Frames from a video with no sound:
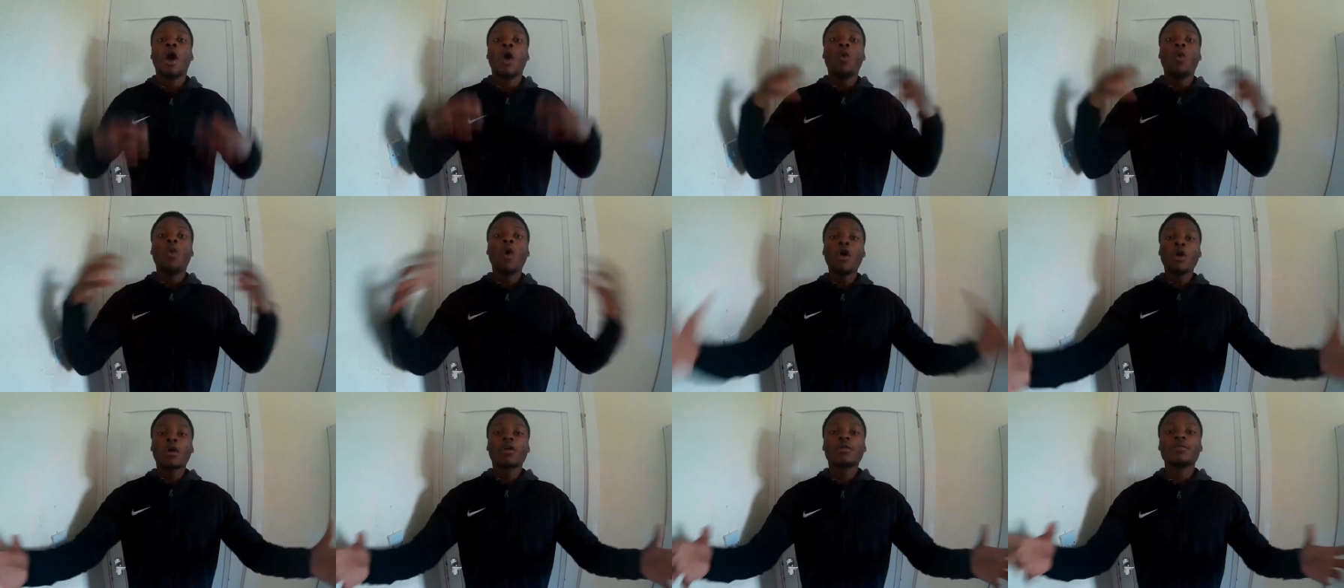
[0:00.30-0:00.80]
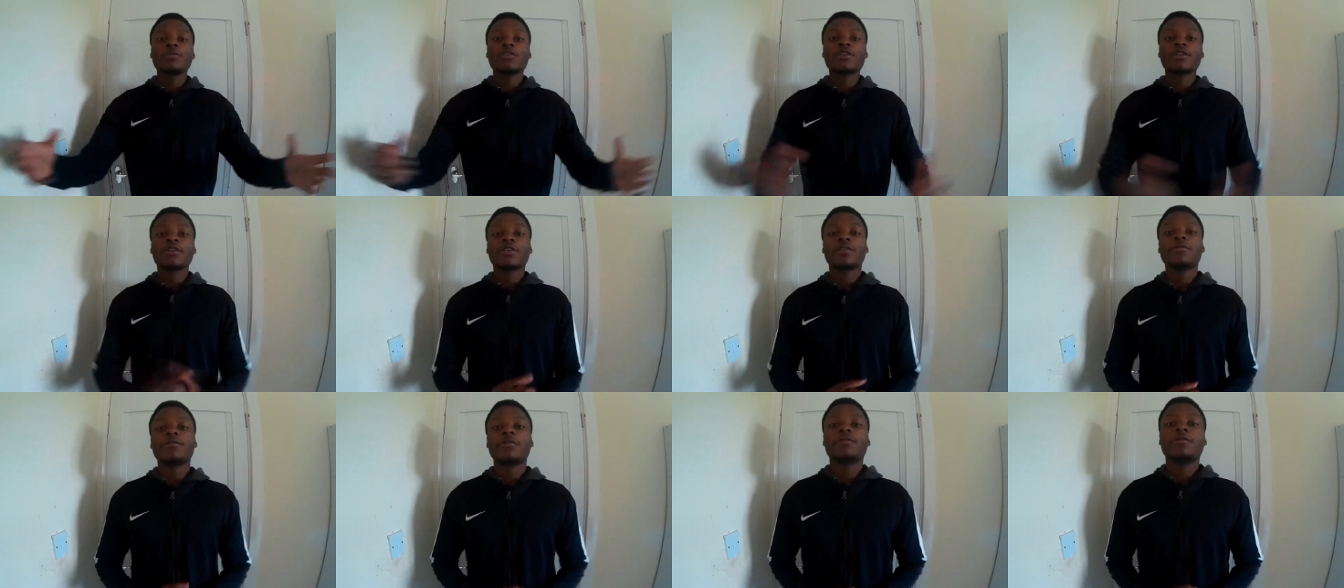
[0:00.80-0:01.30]
Welcome to
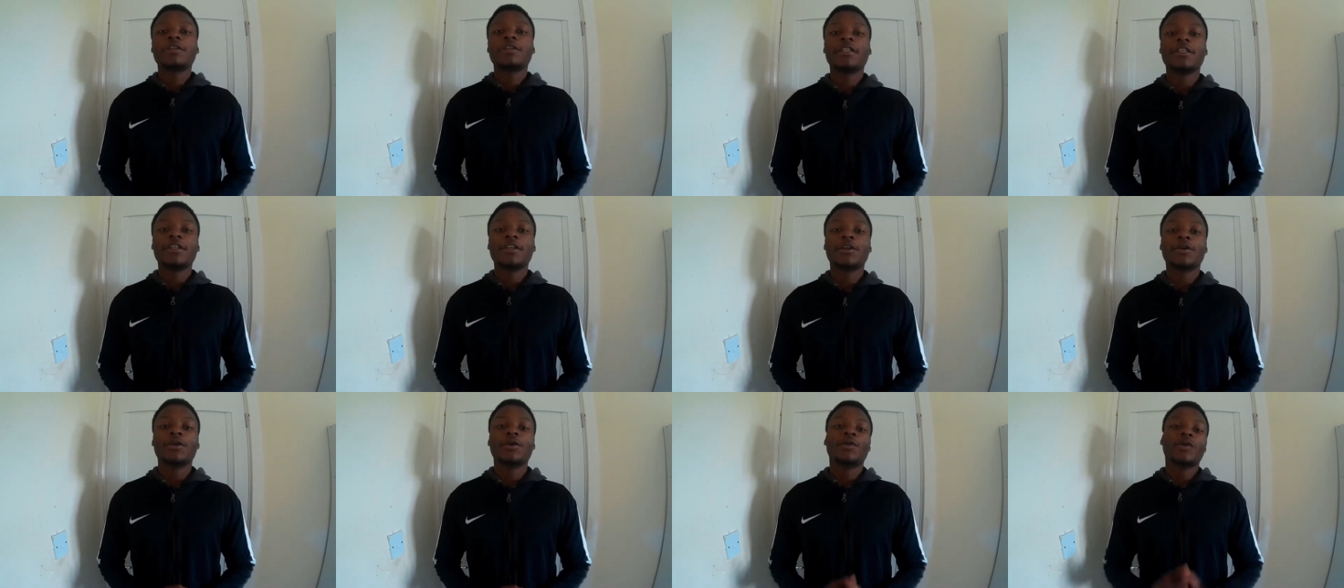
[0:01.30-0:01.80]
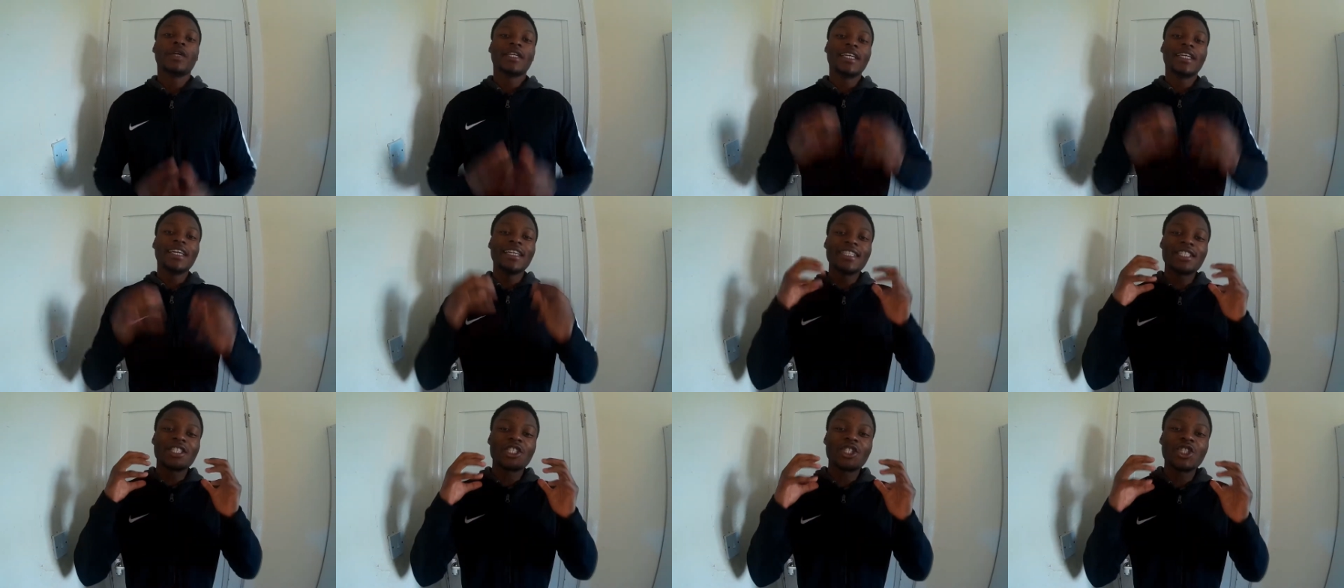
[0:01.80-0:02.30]
another video. We're
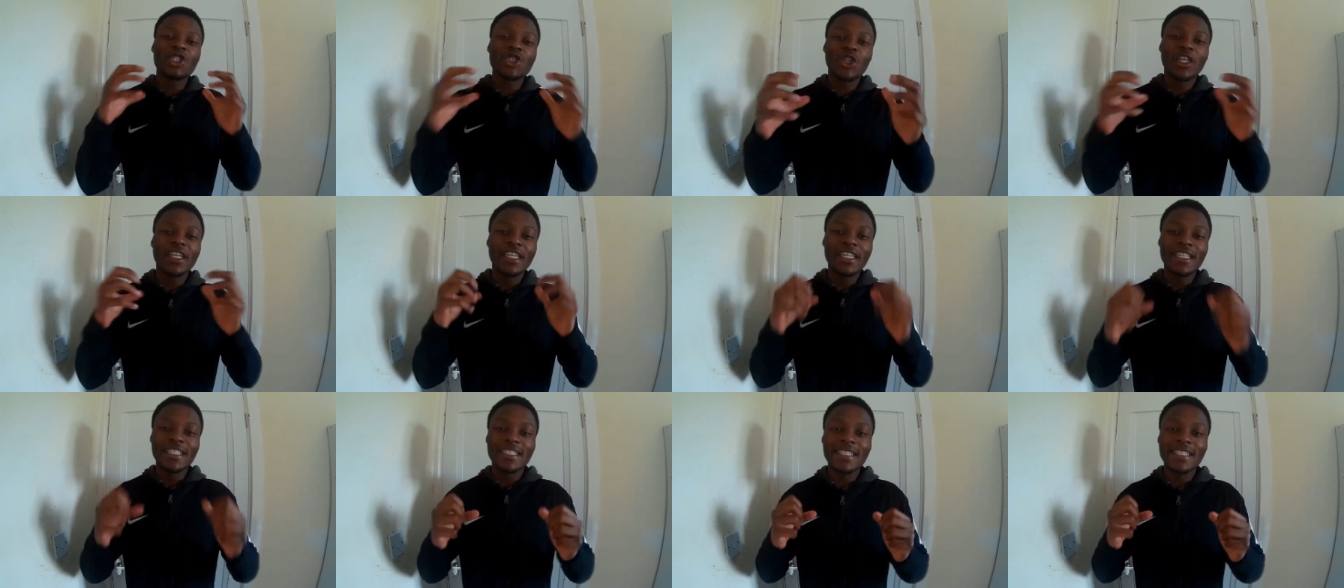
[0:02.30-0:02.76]
getting straight